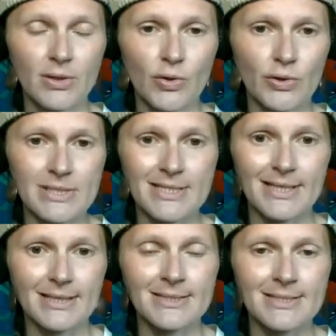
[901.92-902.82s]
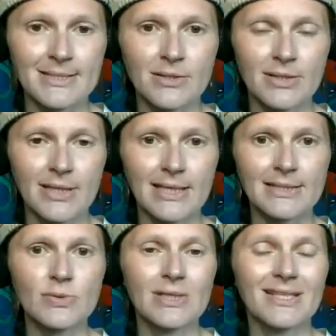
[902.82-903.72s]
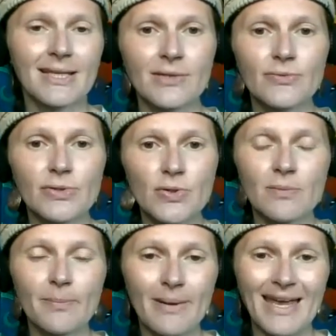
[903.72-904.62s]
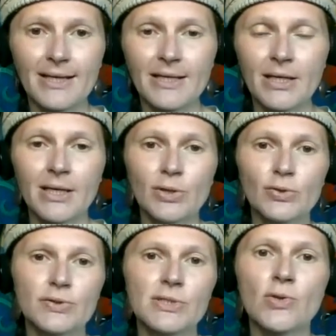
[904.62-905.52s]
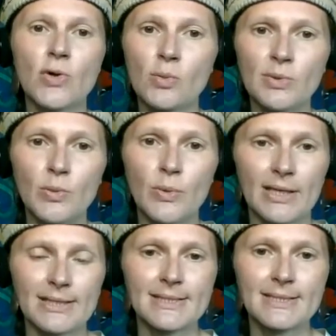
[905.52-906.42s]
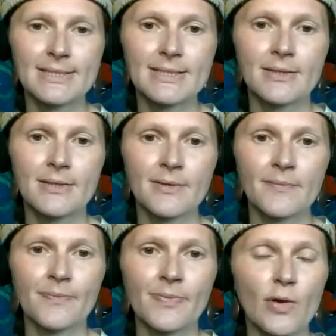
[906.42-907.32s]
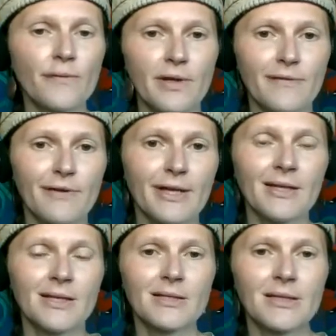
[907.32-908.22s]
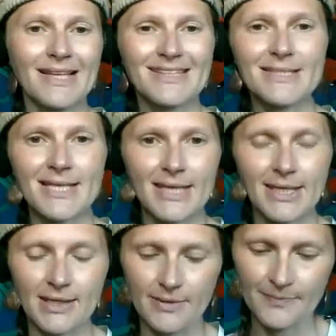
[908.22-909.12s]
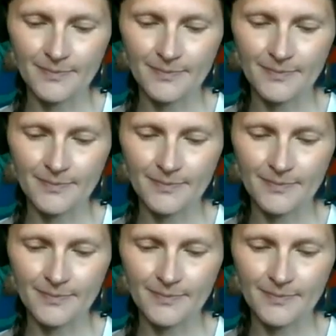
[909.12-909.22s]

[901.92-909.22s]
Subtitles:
continent, and so that they can return back to the normal ways of giving and taking.